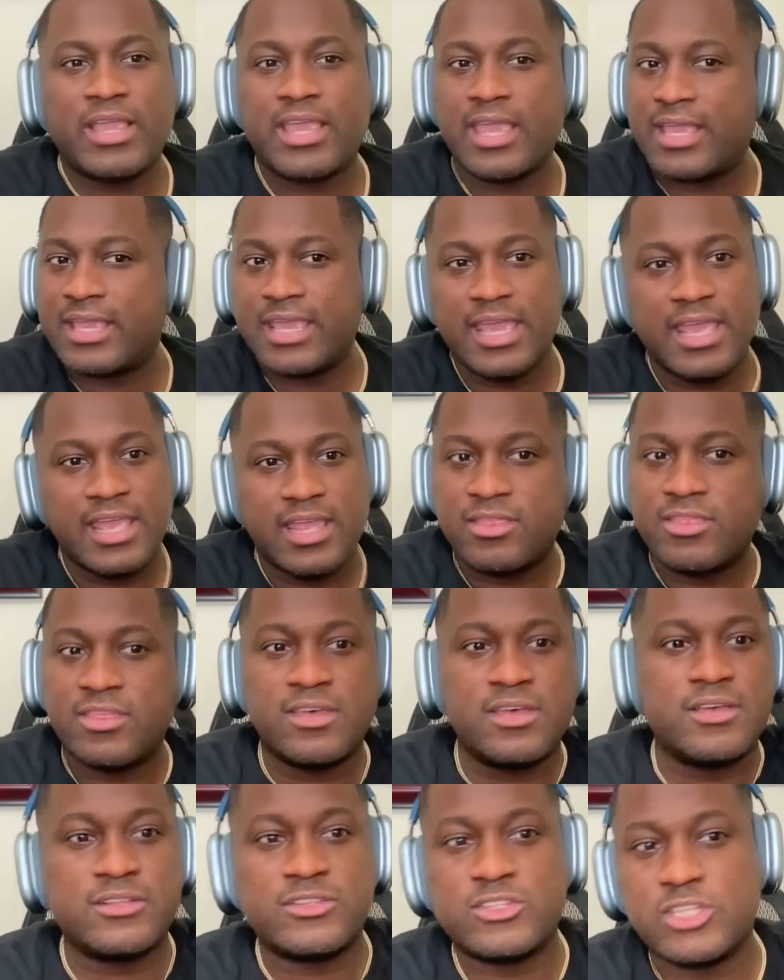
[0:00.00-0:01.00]
can get in
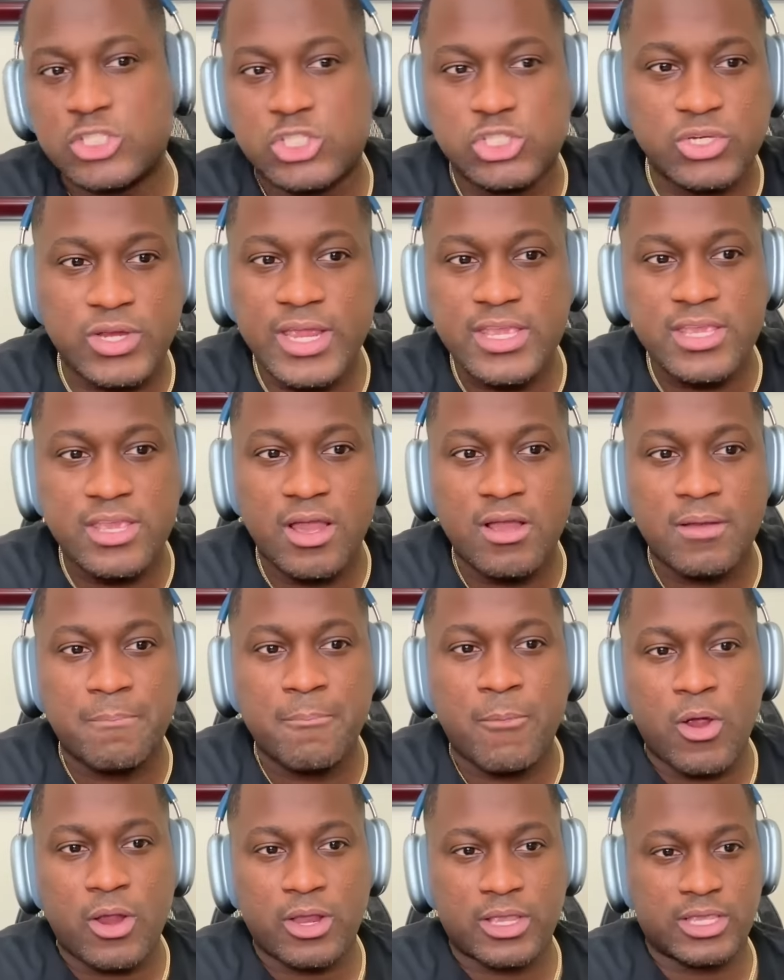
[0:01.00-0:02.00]
the the Trae Young
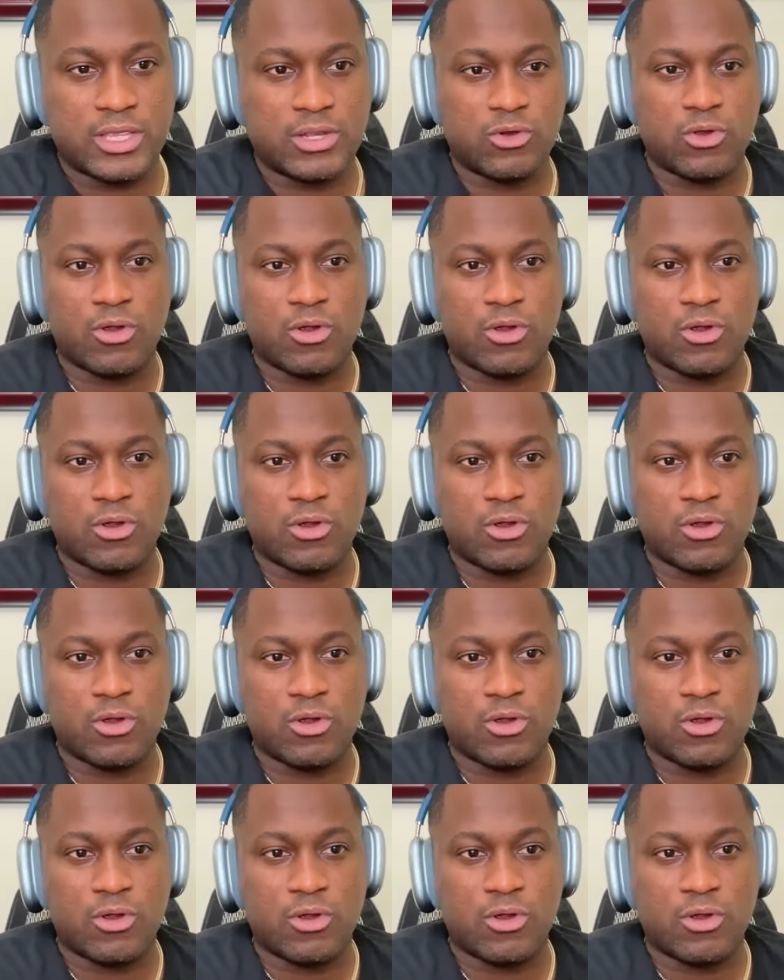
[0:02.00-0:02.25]
market,